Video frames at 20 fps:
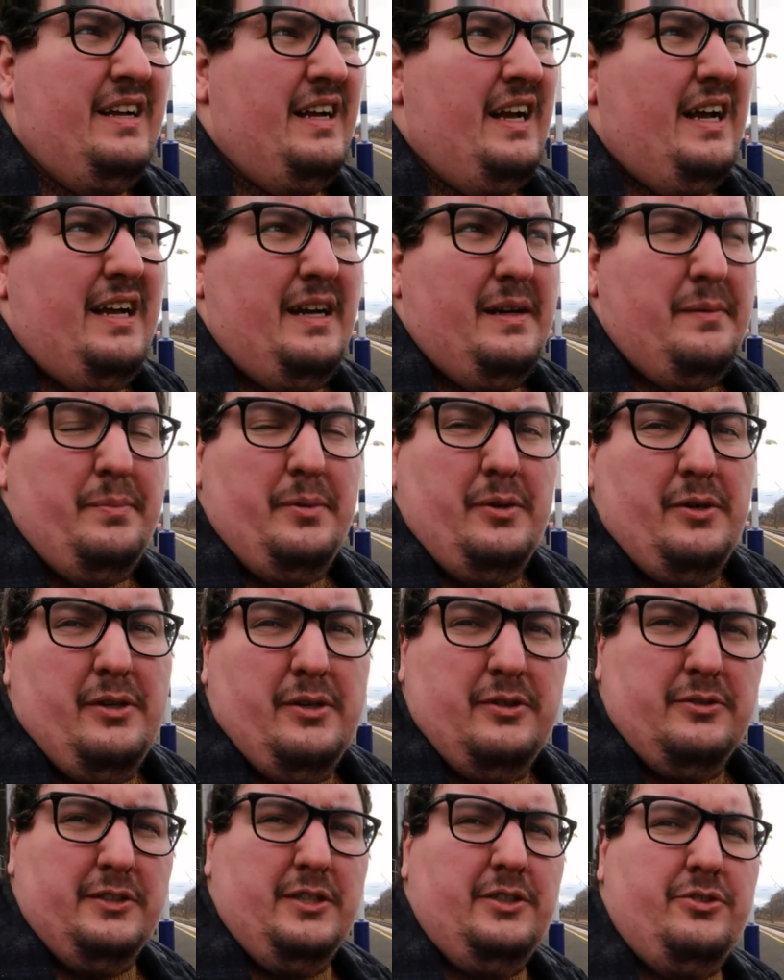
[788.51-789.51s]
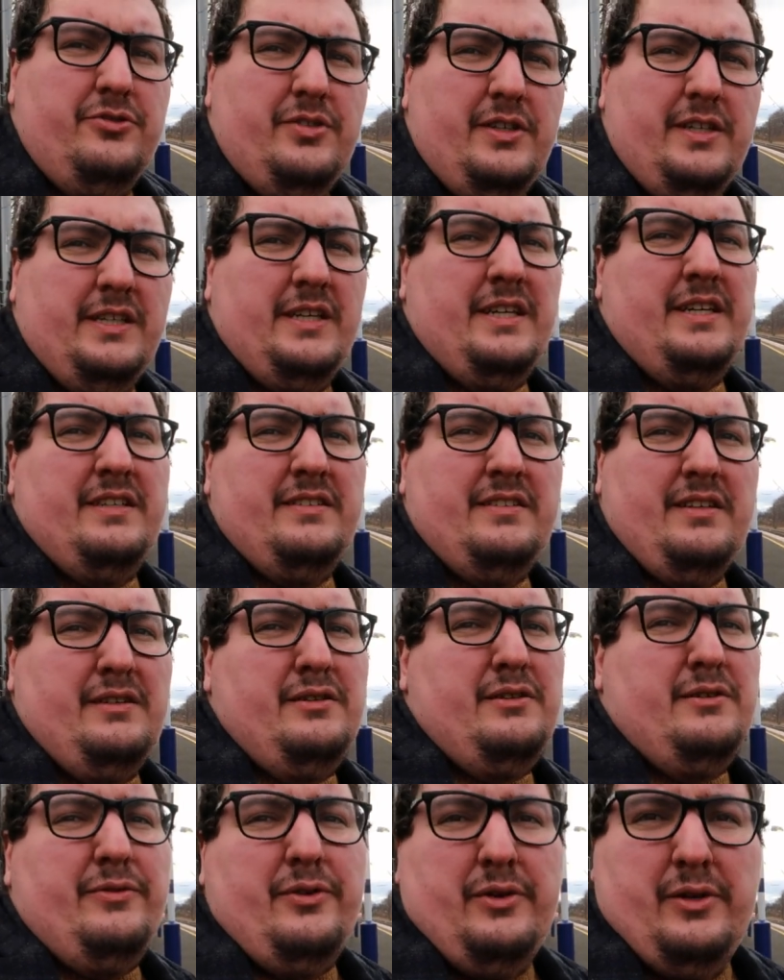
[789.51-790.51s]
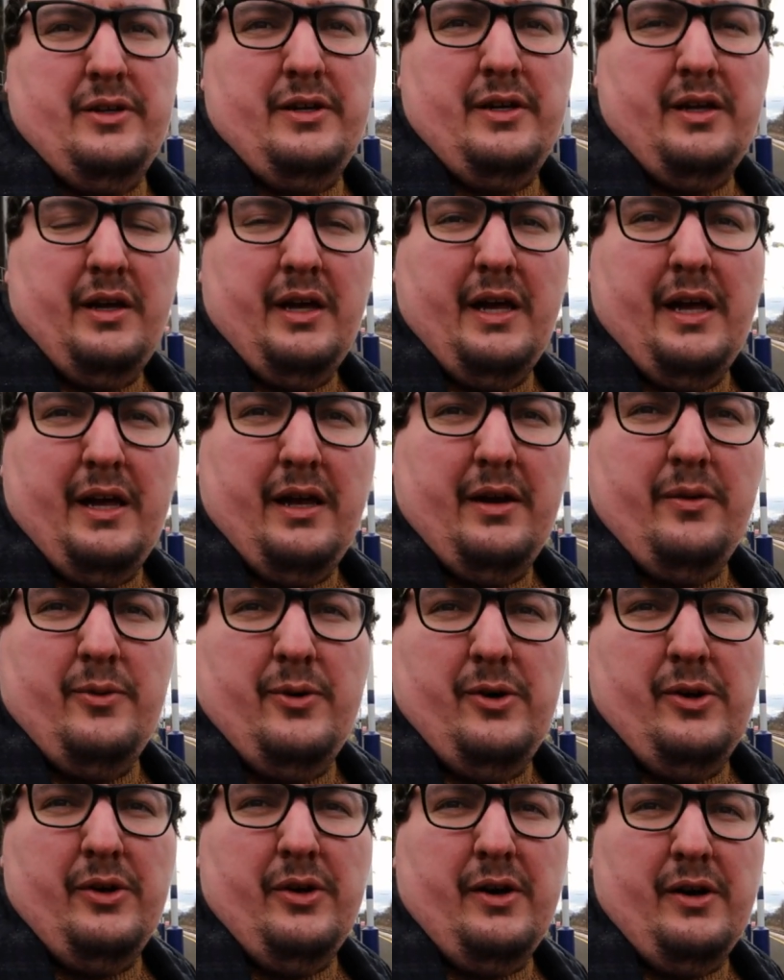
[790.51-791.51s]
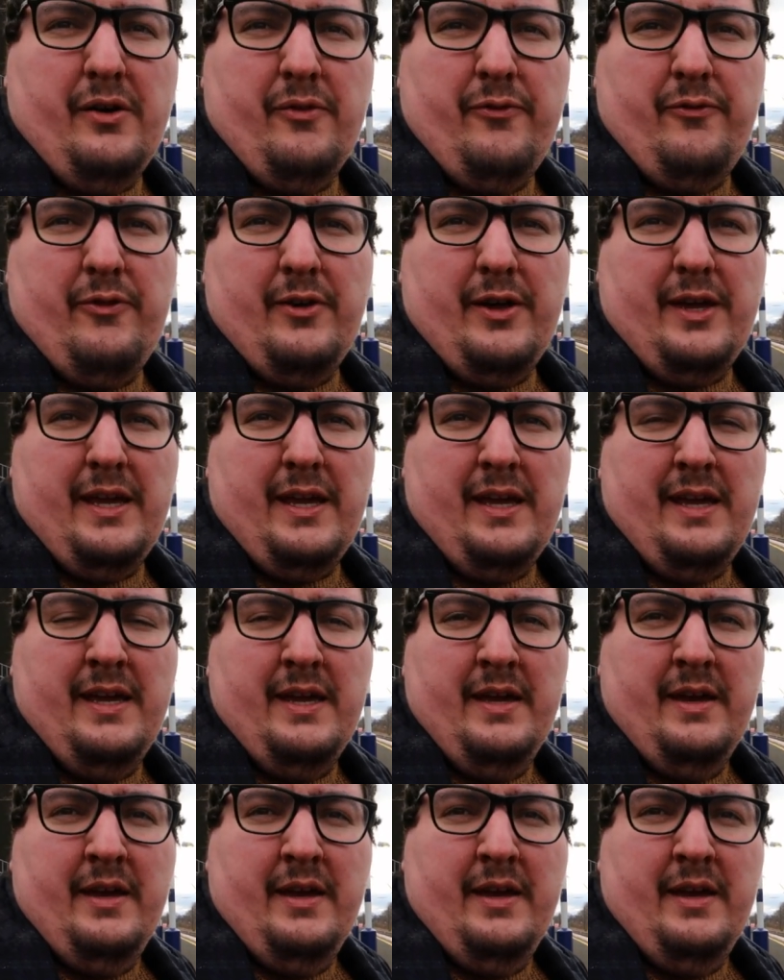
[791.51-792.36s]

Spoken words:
But Longniddry is another one of the